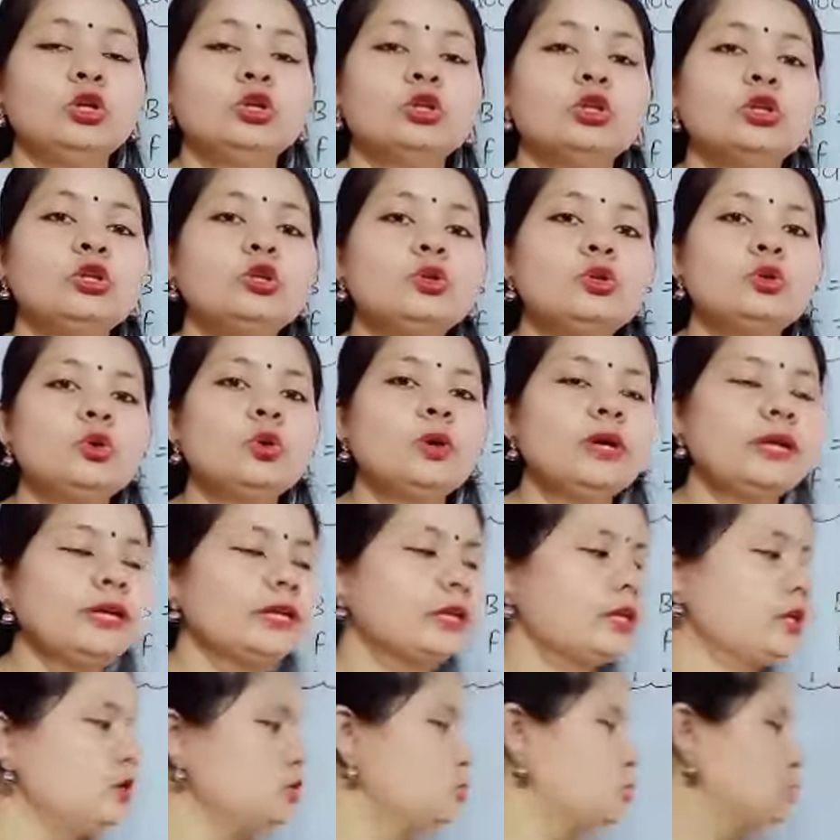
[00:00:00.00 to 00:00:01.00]
So you know, in
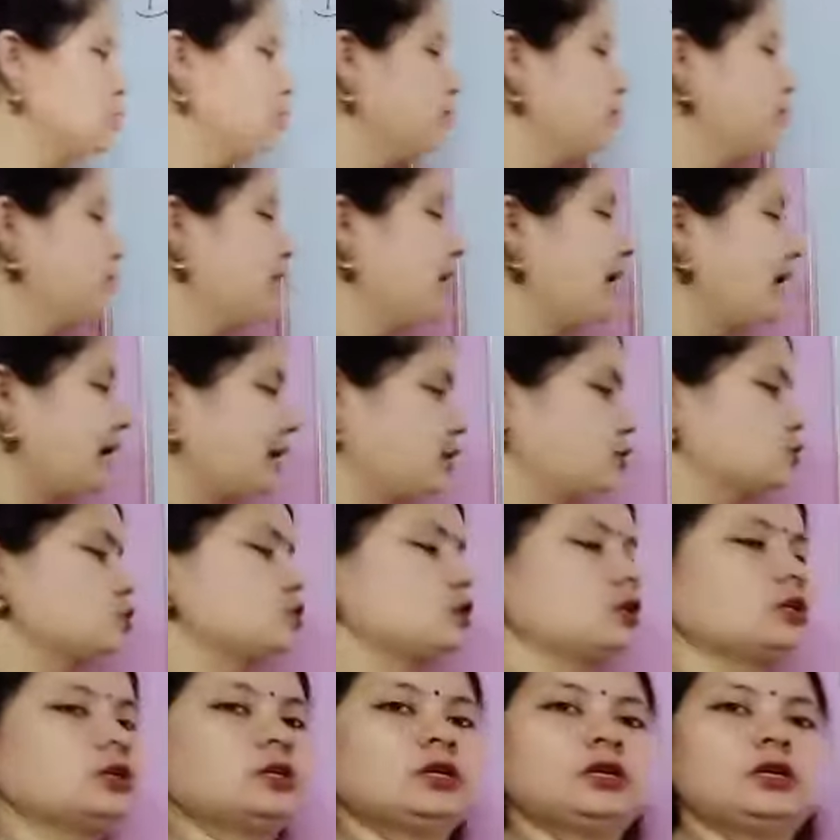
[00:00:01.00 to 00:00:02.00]
case of
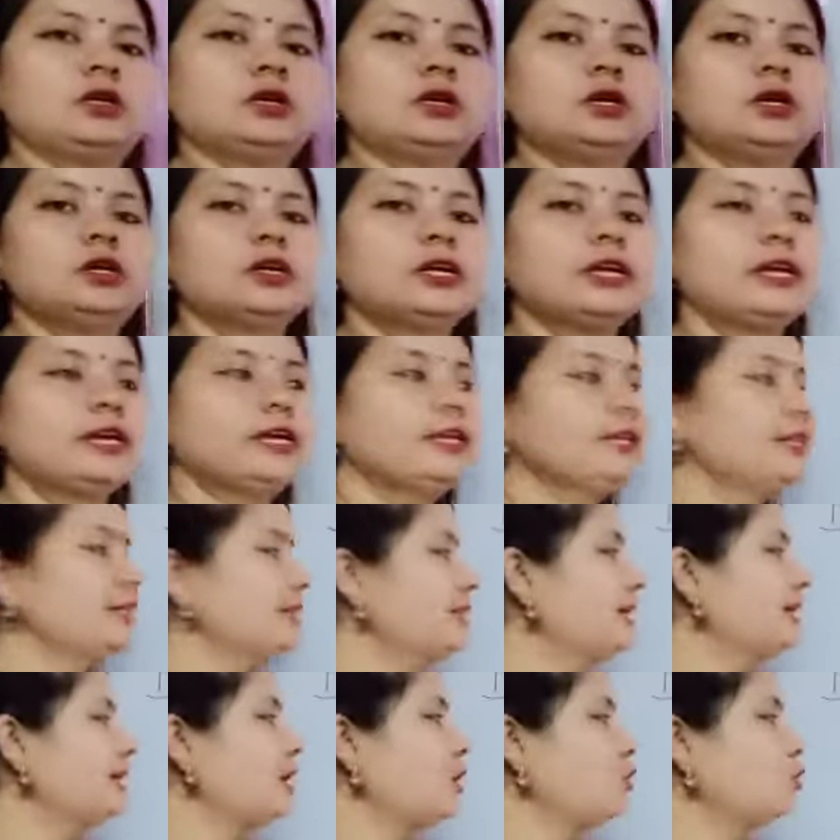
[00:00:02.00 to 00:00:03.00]
halogen, okay,
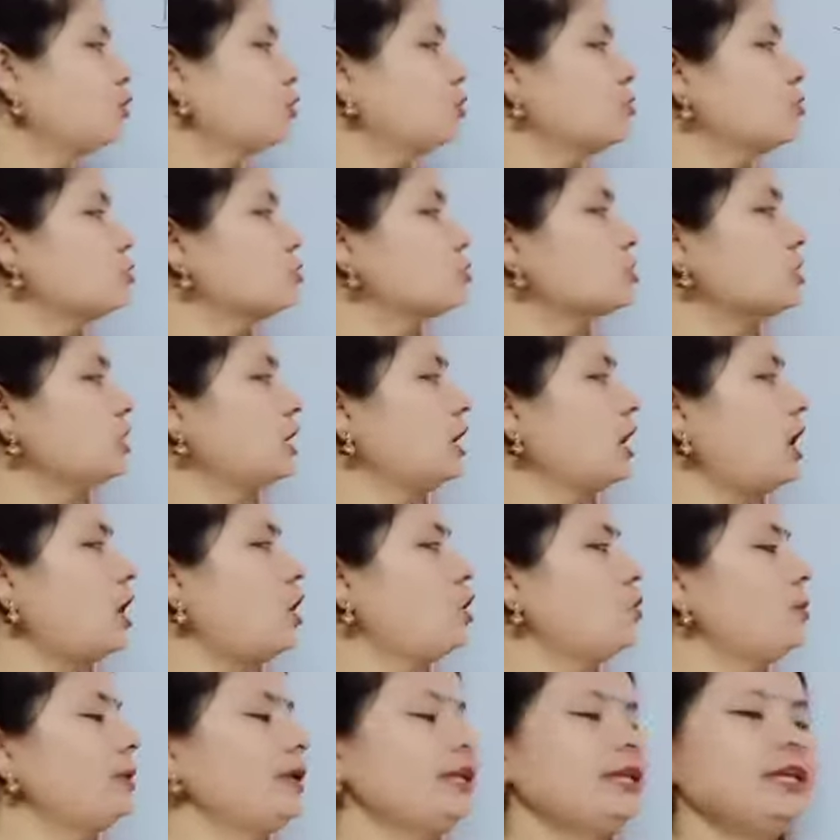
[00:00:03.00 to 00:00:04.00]
that outermost shell,
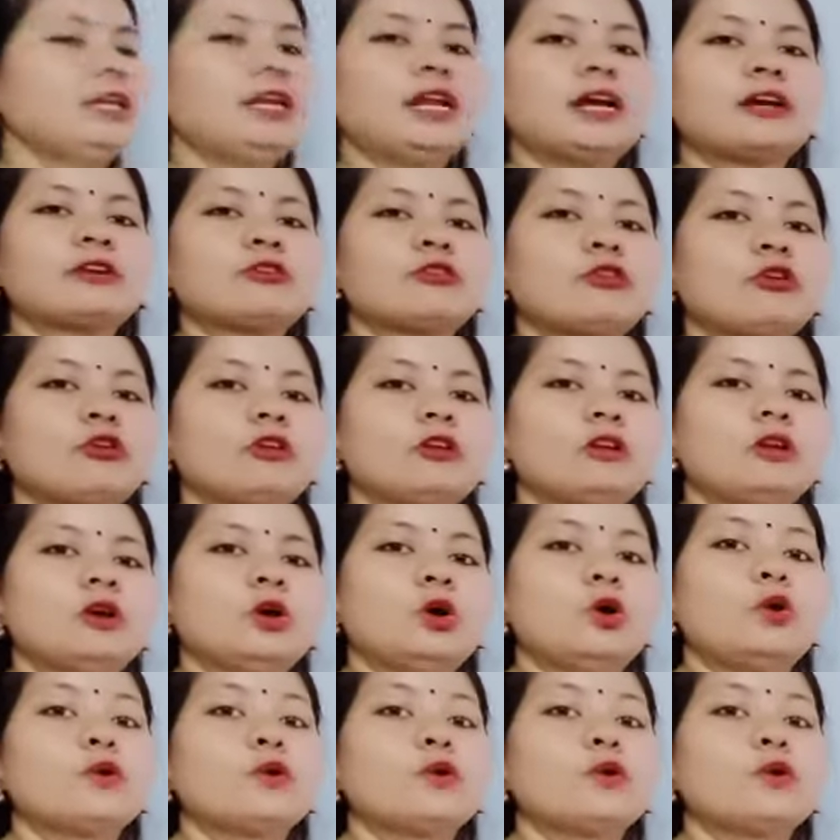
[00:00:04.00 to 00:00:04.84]
how many electron?